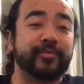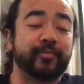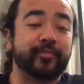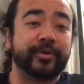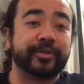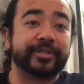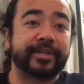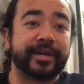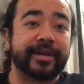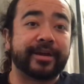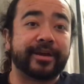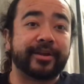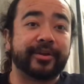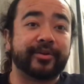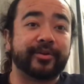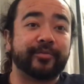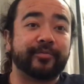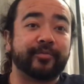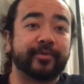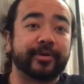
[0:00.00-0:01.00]
Wish I got a
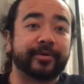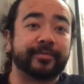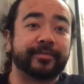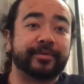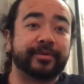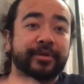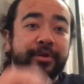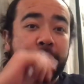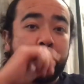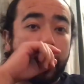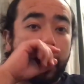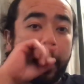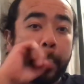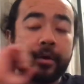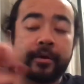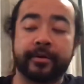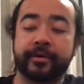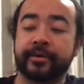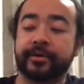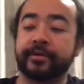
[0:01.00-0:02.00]
good one, you know,
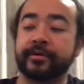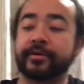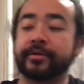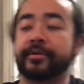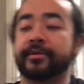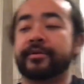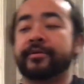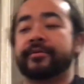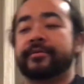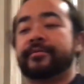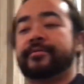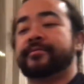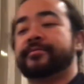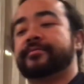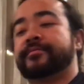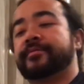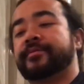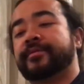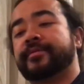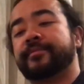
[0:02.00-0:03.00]
a good
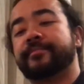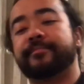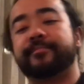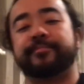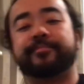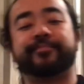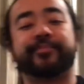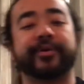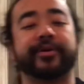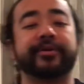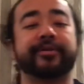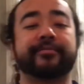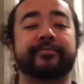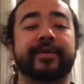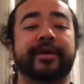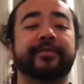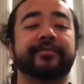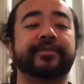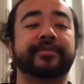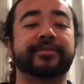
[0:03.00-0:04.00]
Byrd
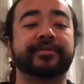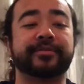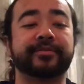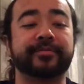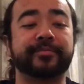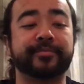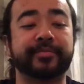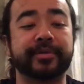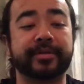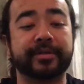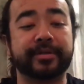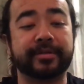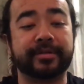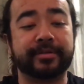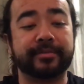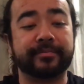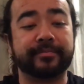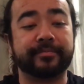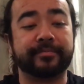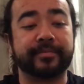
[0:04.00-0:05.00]
Raven too, but
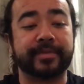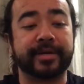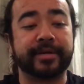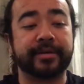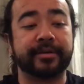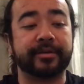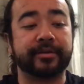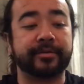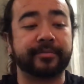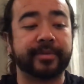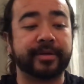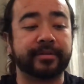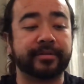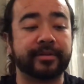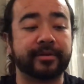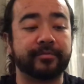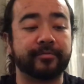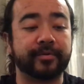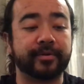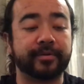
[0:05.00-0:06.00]
mine didn't come out
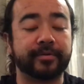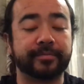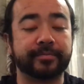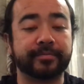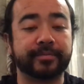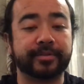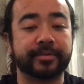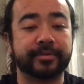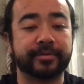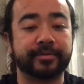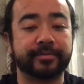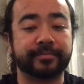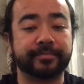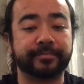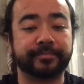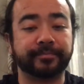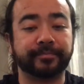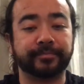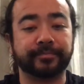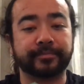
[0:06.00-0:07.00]
that well. So
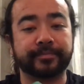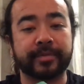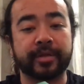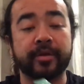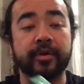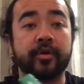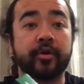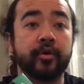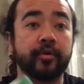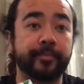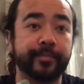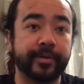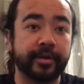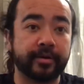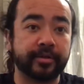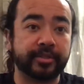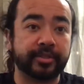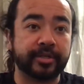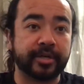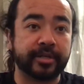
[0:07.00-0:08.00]
hope
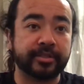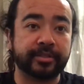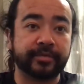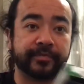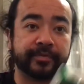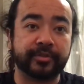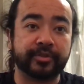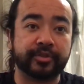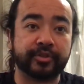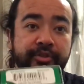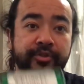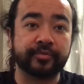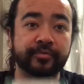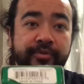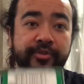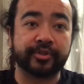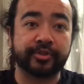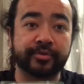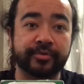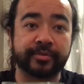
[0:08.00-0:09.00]
yours does if you
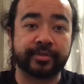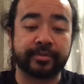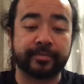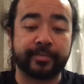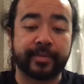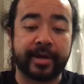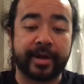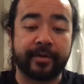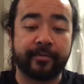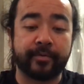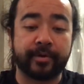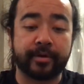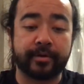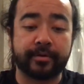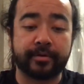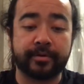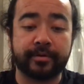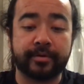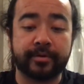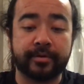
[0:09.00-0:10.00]
choose to buy
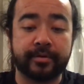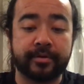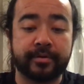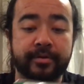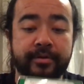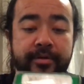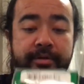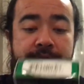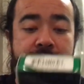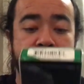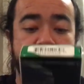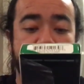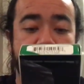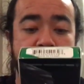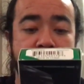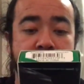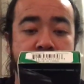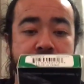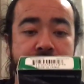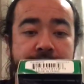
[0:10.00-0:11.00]
one,
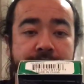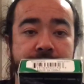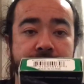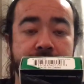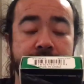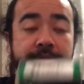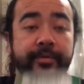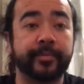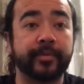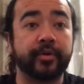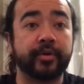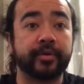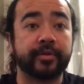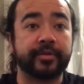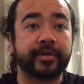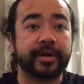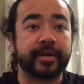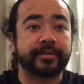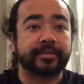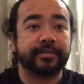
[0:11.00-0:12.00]
and let me know your
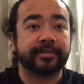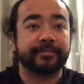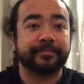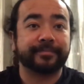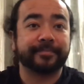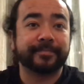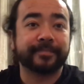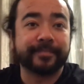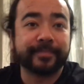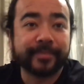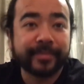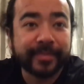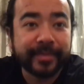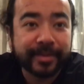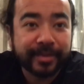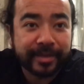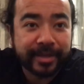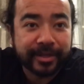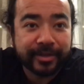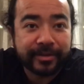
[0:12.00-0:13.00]
thoughts.
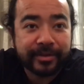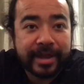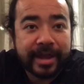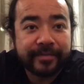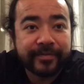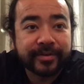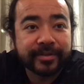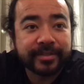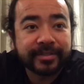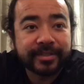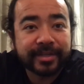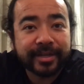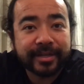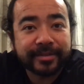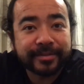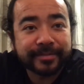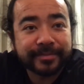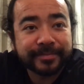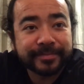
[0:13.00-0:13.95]
Thank you. Have a good day.